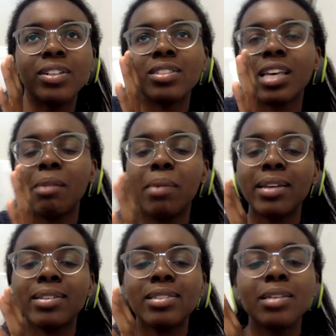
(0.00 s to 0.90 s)
it just kind of
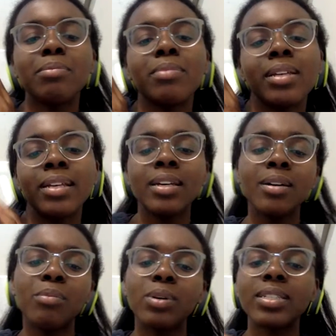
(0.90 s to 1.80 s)
makes it seem
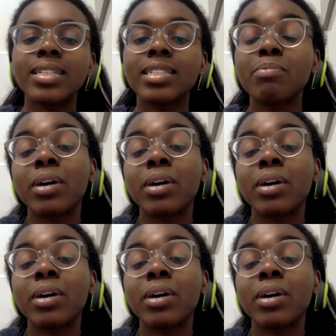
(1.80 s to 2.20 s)
more sleazy,